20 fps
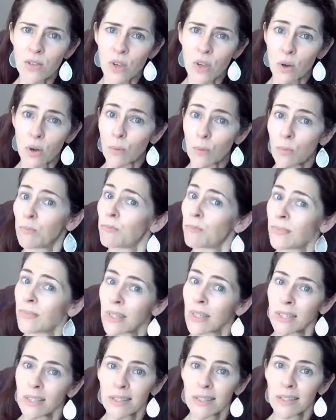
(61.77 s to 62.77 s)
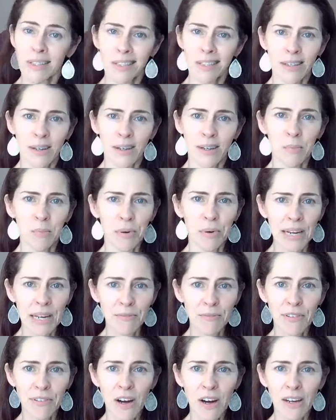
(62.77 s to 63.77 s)
So,
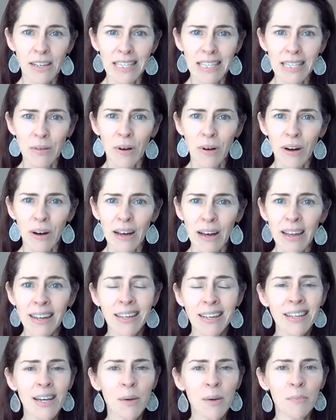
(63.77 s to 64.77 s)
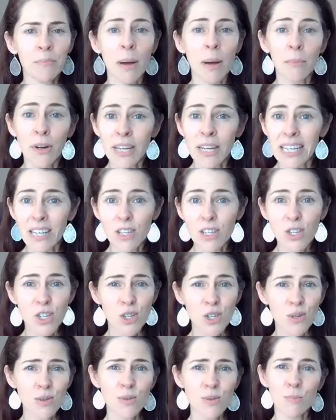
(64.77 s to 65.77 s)
brain fog, anyone, memory
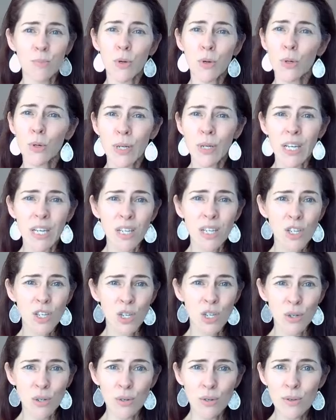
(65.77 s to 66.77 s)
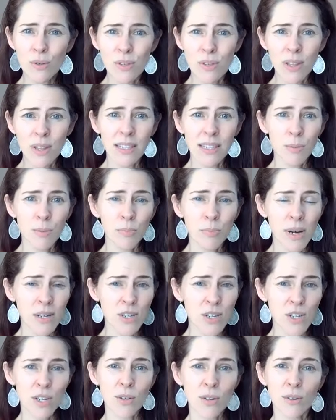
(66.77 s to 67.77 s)
issues, mood issues like
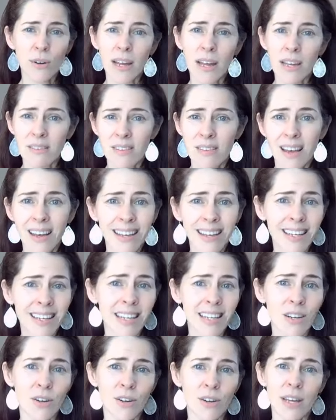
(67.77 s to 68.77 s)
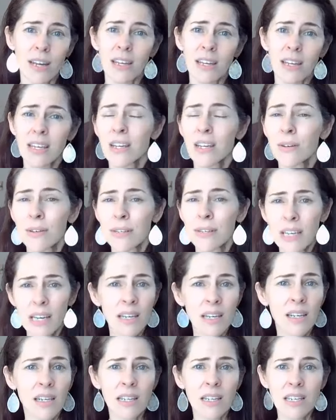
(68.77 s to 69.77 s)
depression or anxiety, or getting
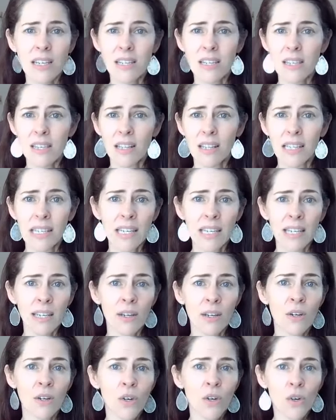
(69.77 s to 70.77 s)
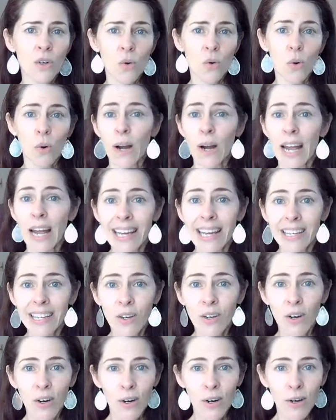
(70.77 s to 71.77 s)
irritated easily, or
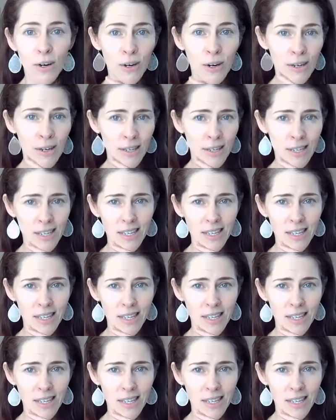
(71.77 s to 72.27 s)
anger.